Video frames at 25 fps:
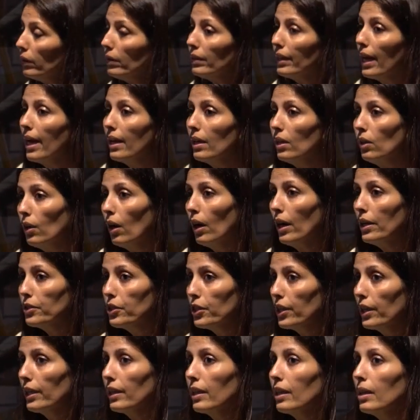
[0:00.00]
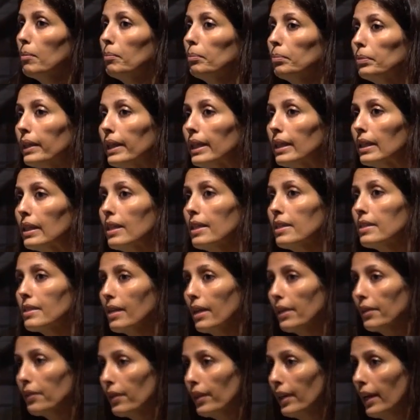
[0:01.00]
of that logic completely
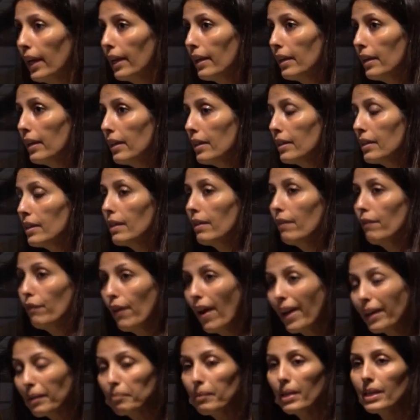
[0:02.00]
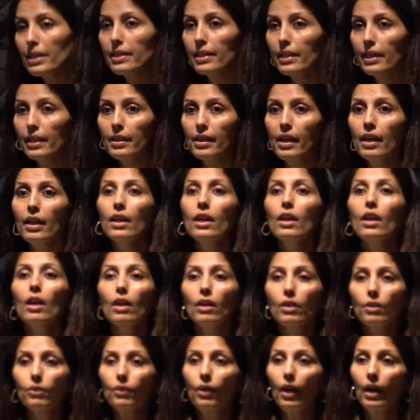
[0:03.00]
segregated, fragmented
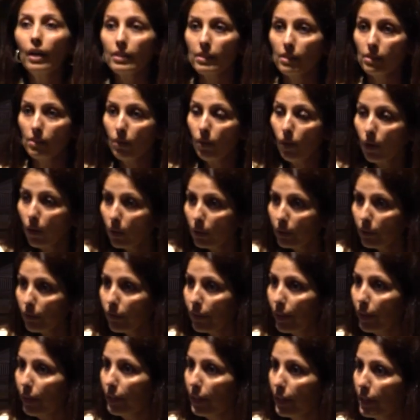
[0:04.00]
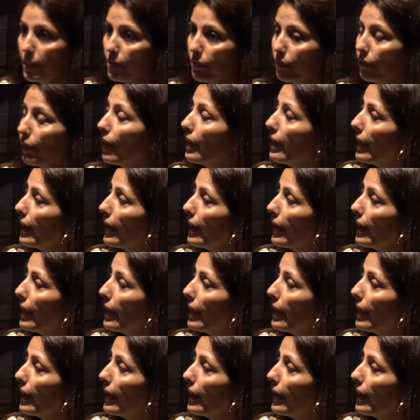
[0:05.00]
across all the various front